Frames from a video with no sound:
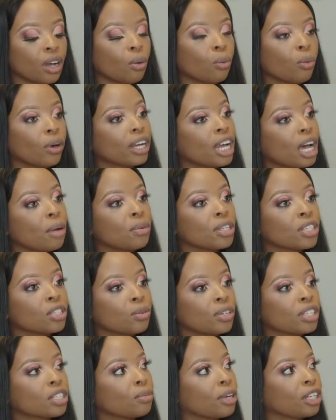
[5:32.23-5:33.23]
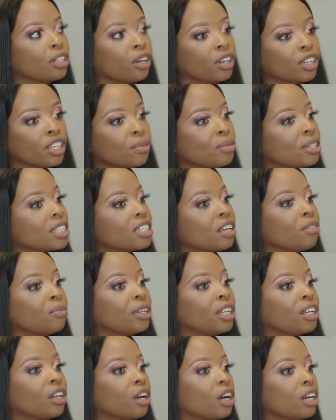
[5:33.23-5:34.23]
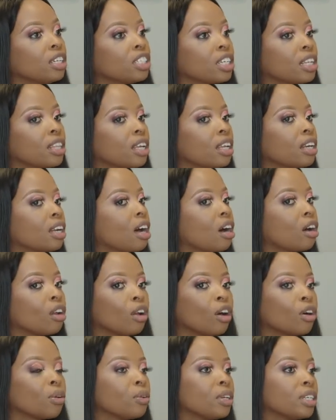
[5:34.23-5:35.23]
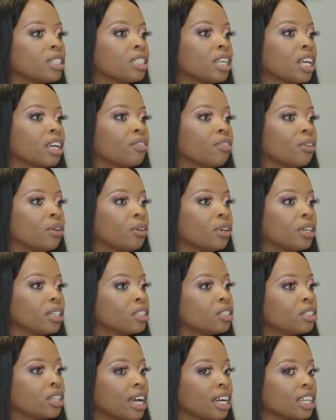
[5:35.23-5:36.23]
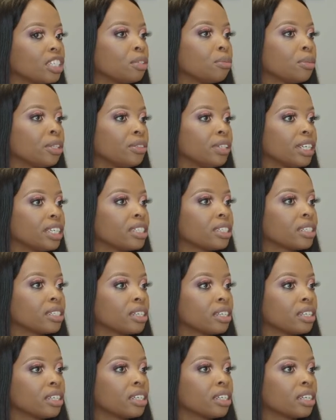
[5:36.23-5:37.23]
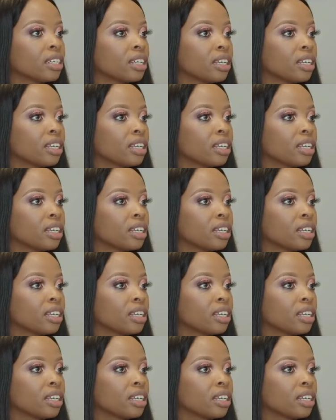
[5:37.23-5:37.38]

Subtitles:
what happens once my documents have been lodged, and then how long will it take for it to actually be registered?